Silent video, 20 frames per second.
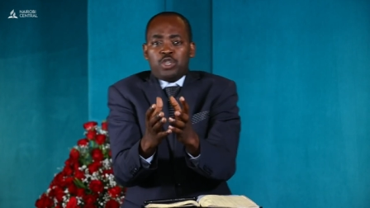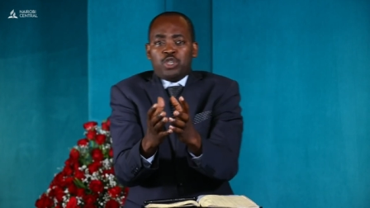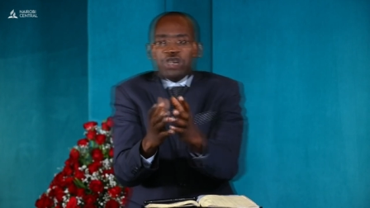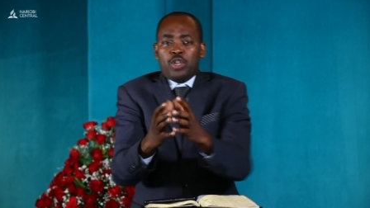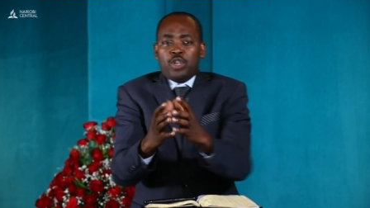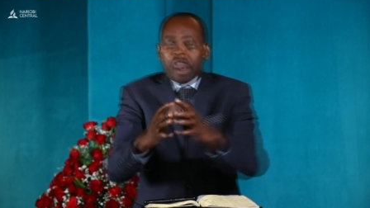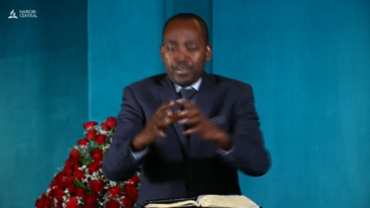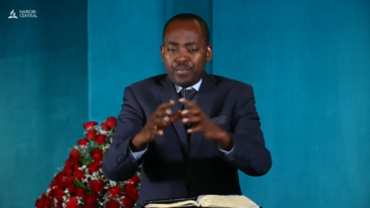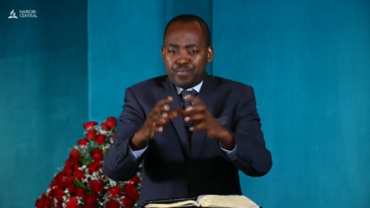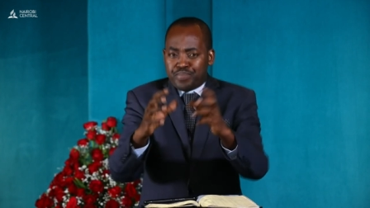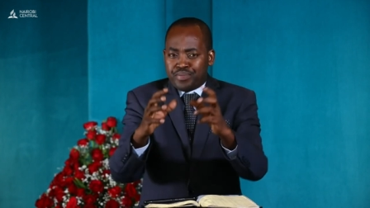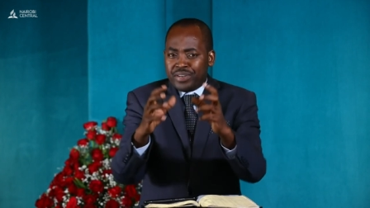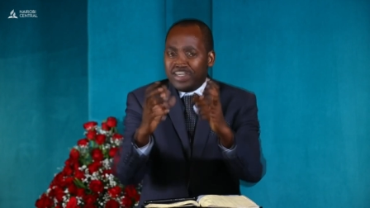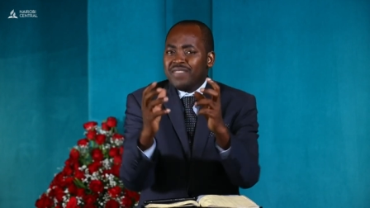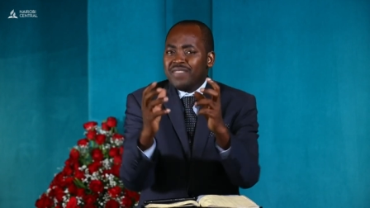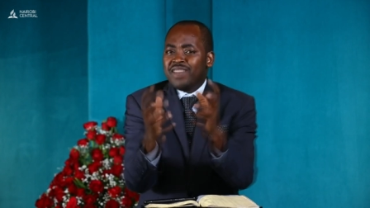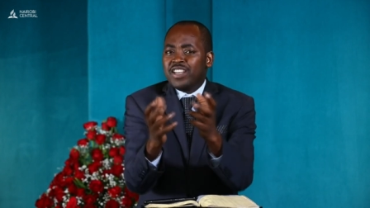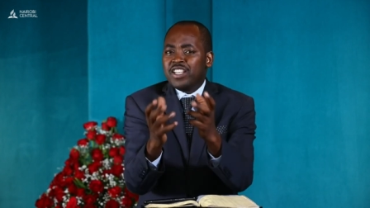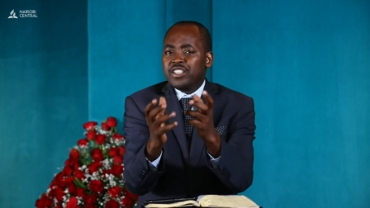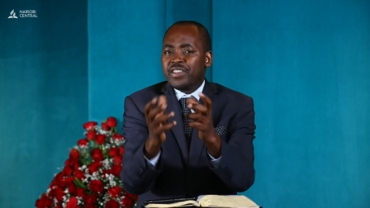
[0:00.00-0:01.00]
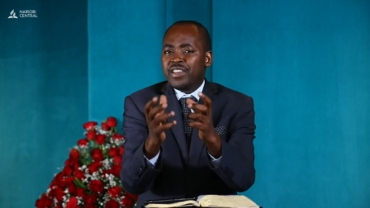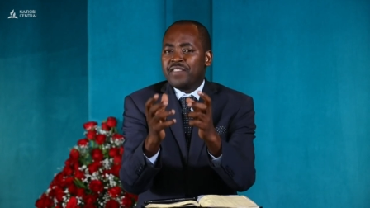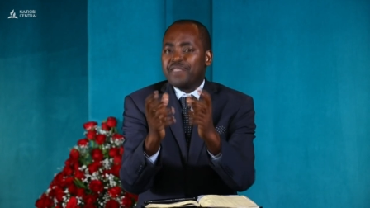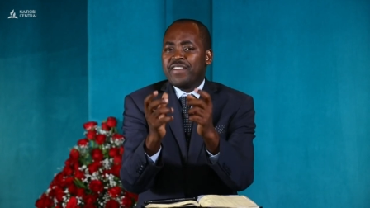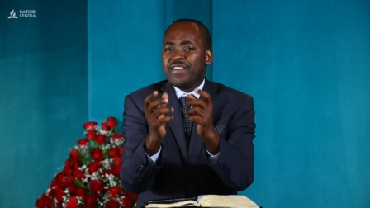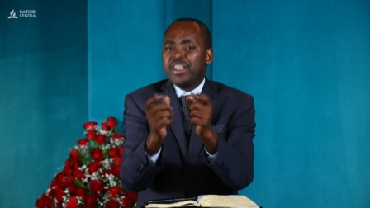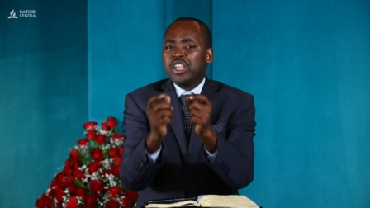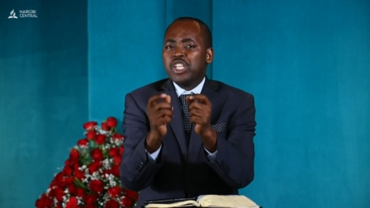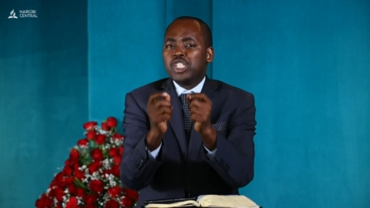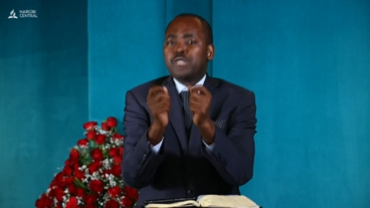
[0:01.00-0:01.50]
you know, the privilege, the
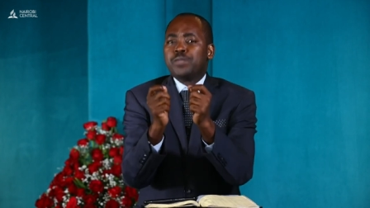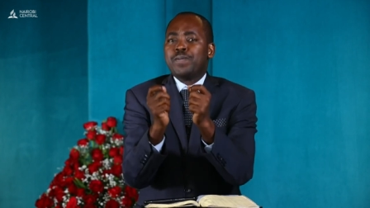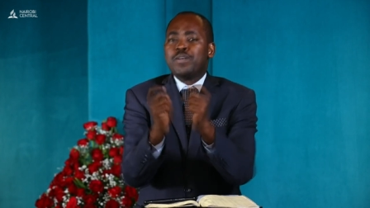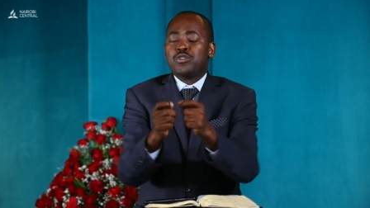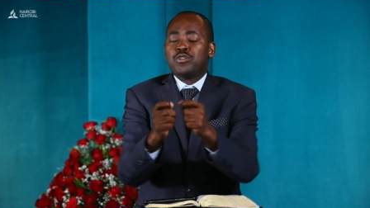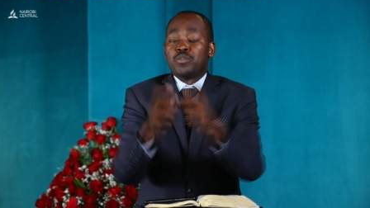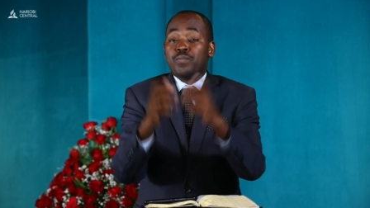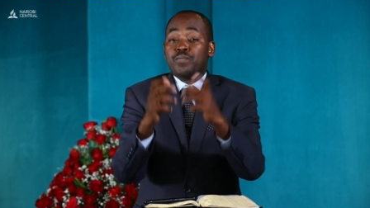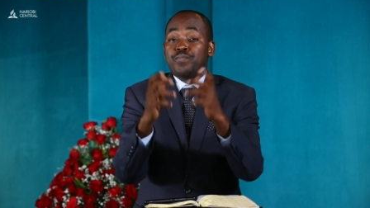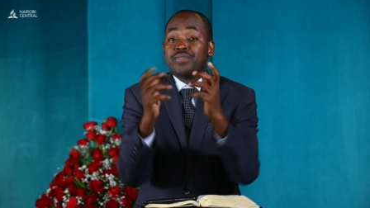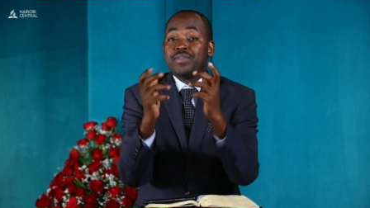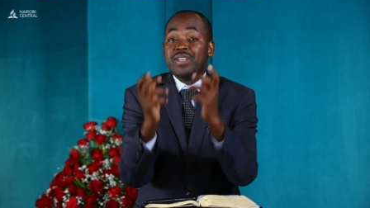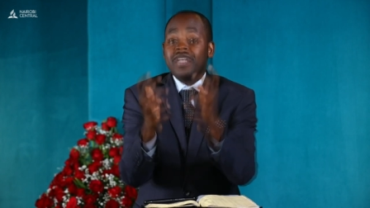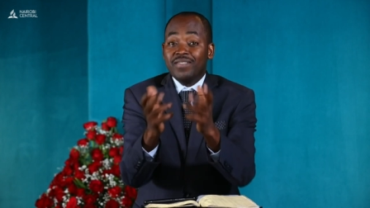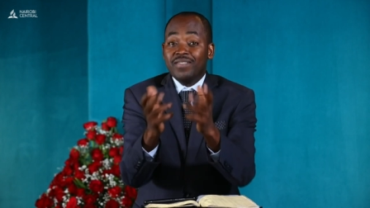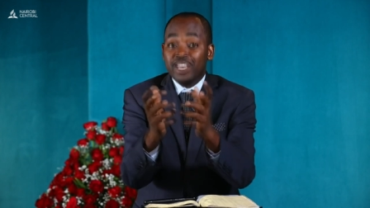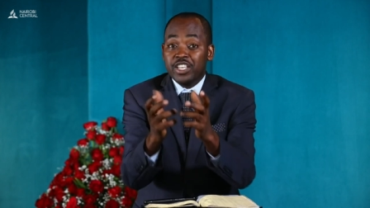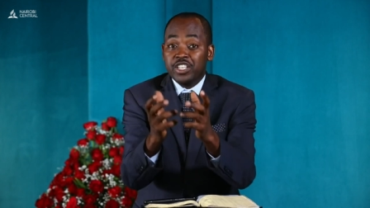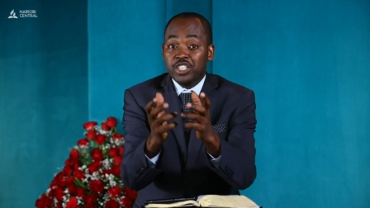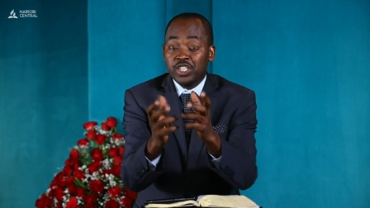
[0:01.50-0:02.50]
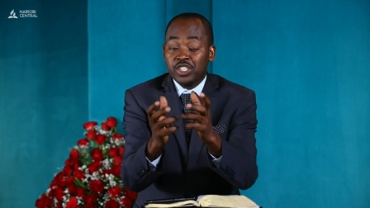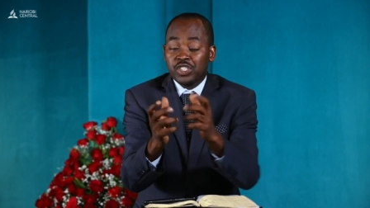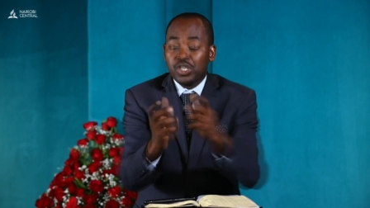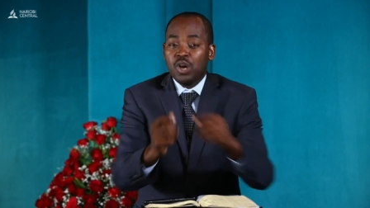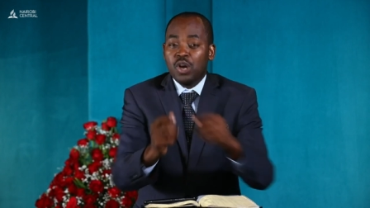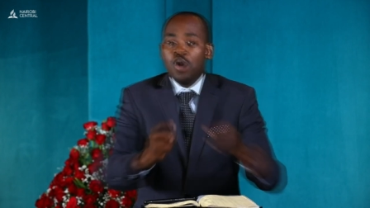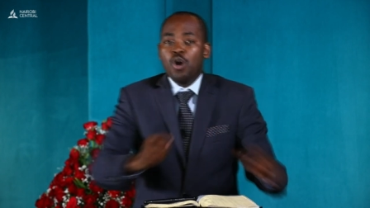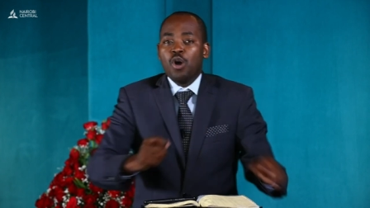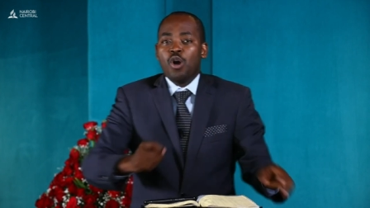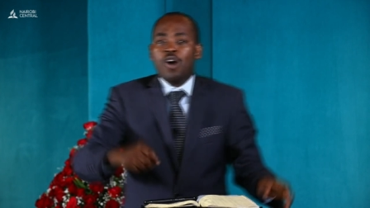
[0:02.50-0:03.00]
very special privileges
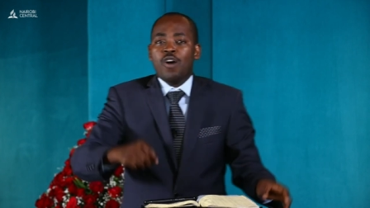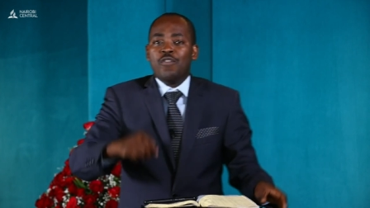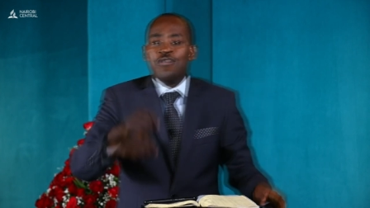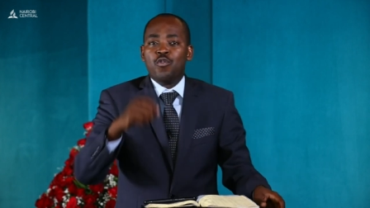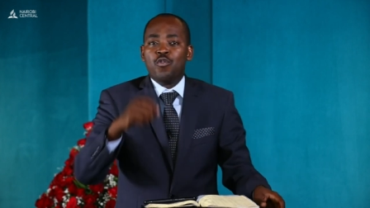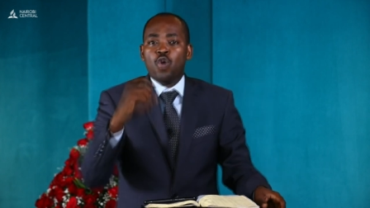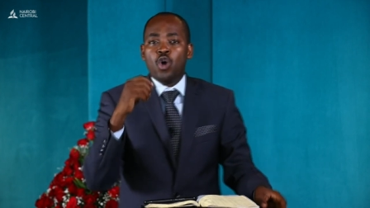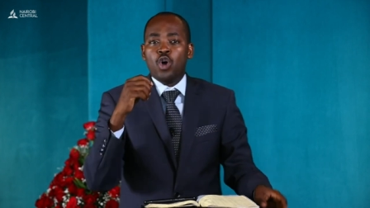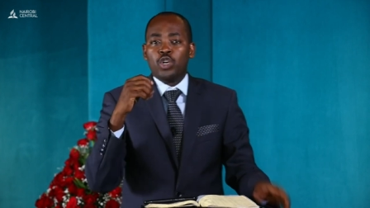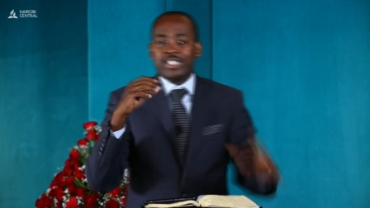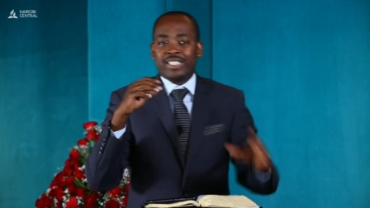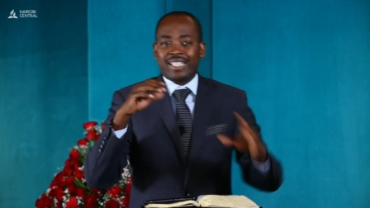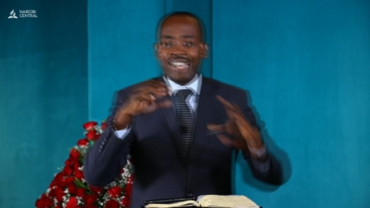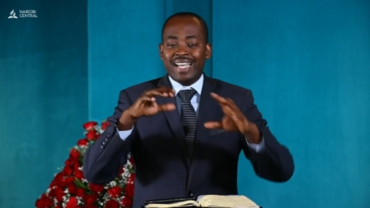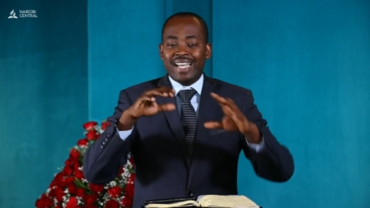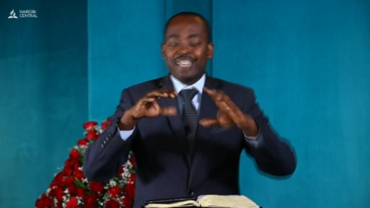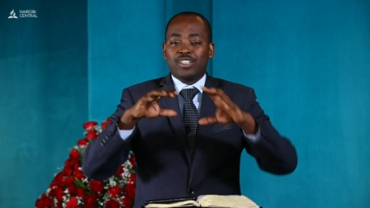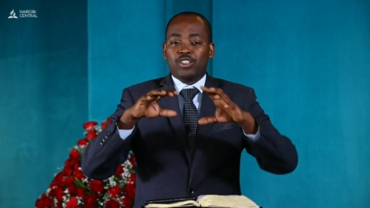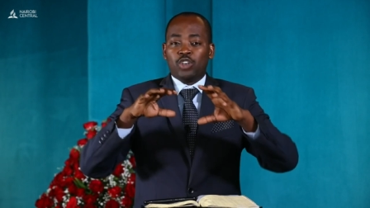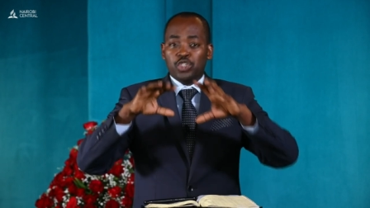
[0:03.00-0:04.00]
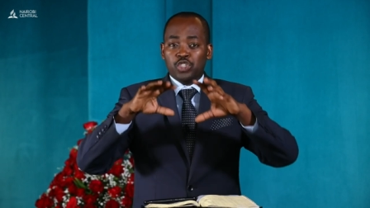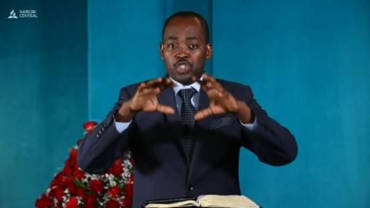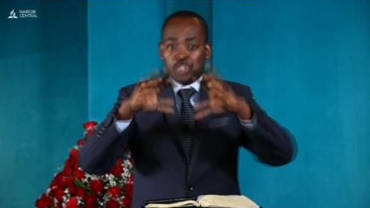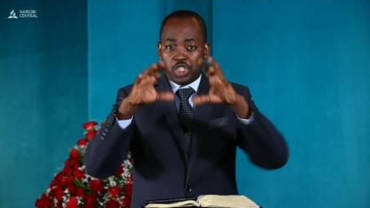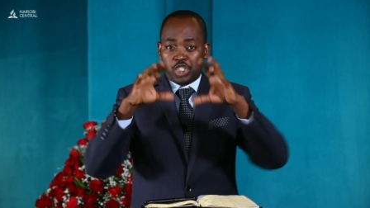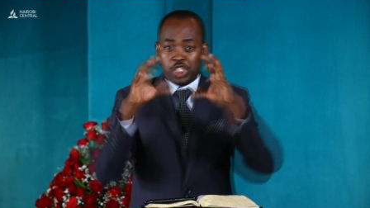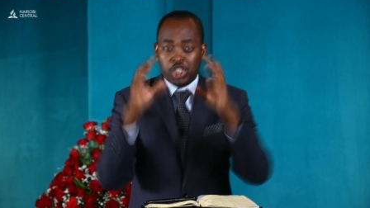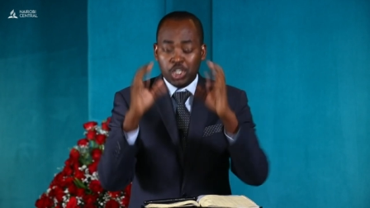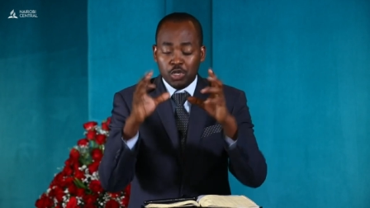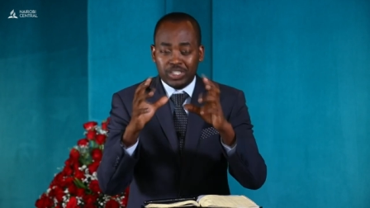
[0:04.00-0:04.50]
of what can
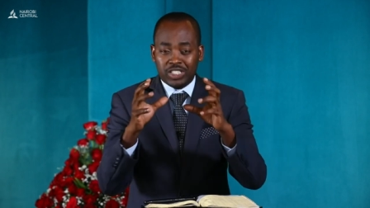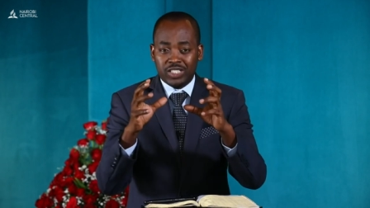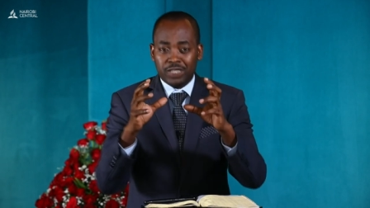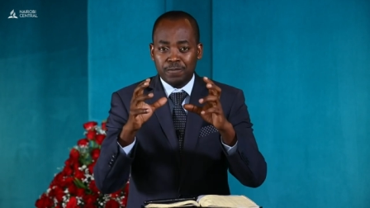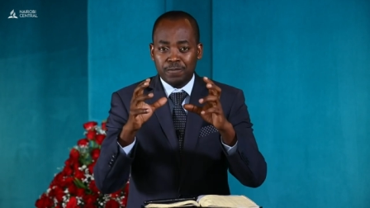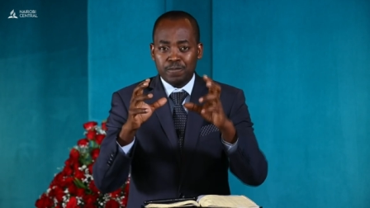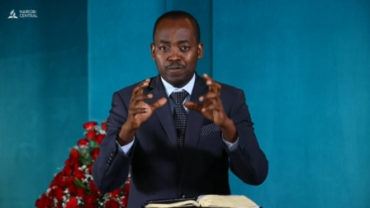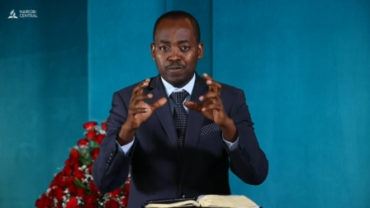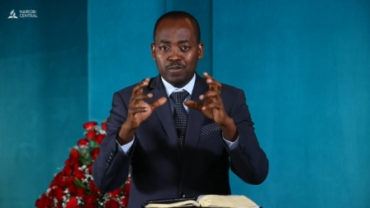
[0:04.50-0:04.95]
constitute